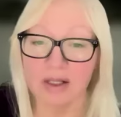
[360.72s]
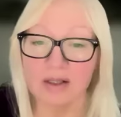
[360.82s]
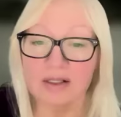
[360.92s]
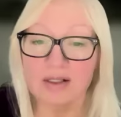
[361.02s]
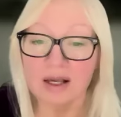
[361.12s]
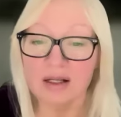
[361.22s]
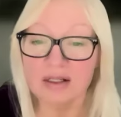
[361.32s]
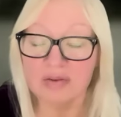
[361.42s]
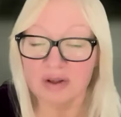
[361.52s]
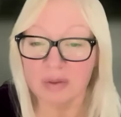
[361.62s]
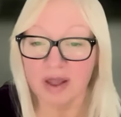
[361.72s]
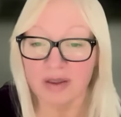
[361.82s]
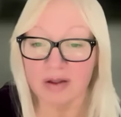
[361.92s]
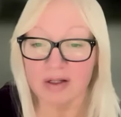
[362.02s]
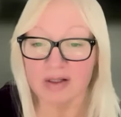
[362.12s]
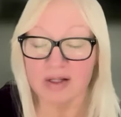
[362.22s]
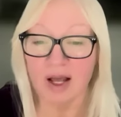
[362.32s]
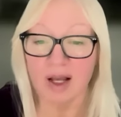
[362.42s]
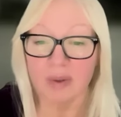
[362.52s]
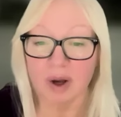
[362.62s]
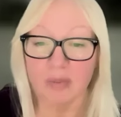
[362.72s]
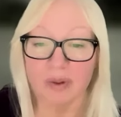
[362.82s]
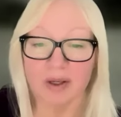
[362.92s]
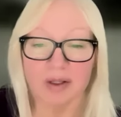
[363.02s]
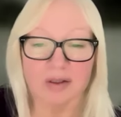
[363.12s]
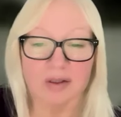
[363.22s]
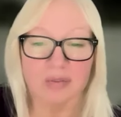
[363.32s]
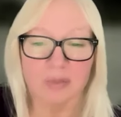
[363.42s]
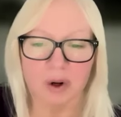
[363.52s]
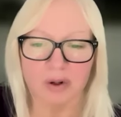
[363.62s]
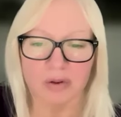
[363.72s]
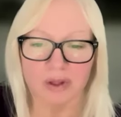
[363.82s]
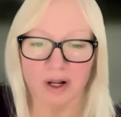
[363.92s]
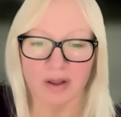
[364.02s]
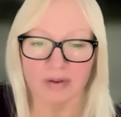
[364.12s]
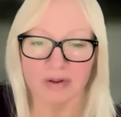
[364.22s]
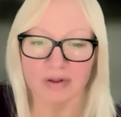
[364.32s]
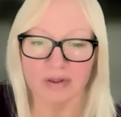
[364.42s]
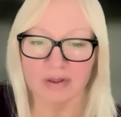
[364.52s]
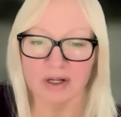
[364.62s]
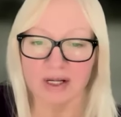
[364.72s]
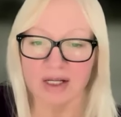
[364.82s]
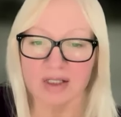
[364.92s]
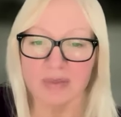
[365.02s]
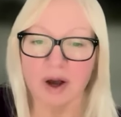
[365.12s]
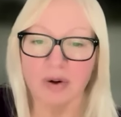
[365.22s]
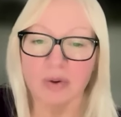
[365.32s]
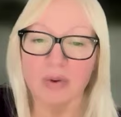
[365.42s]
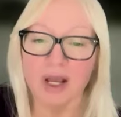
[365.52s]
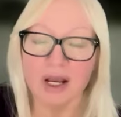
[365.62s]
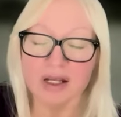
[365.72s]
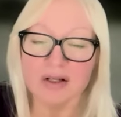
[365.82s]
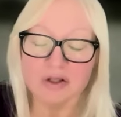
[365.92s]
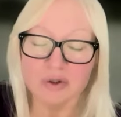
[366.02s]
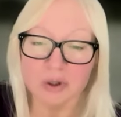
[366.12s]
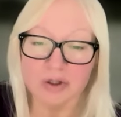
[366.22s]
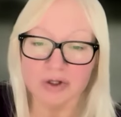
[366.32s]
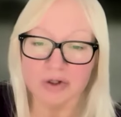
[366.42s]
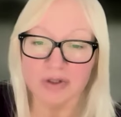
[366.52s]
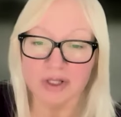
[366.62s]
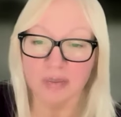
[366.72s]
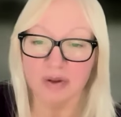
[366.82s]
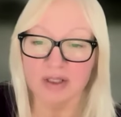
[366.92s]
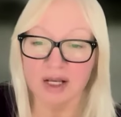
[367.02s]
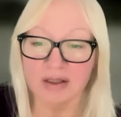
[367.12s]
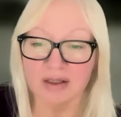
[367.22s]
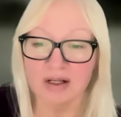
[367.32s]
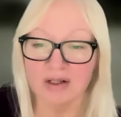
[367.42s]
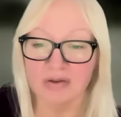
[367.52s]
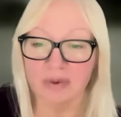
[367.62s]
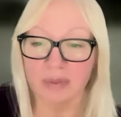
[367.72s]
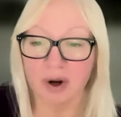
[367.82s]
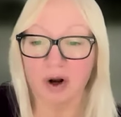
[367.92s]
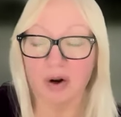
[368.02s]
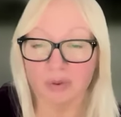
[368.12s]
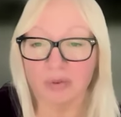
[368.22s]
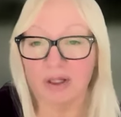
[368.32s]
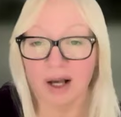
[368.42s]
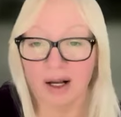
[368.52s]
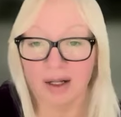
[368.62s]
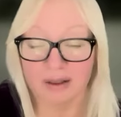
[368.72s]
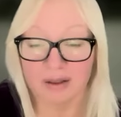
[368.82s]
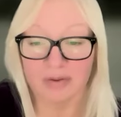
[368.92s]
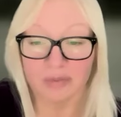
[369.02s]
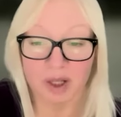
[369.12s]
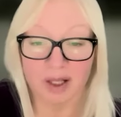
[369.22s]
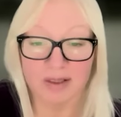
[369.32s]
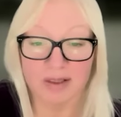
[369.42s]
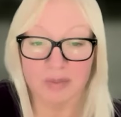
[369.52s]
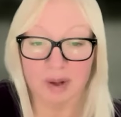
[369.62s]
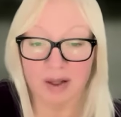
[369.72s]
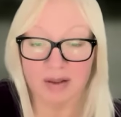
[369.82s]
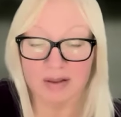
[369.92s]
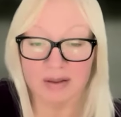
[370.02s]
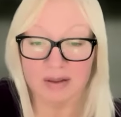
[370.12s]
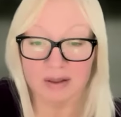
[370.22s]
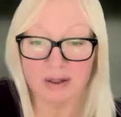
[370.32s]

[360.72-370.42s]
The scientific method is not about being smarter than others. It's about creating structures that protect us from our own cognitive blind spots.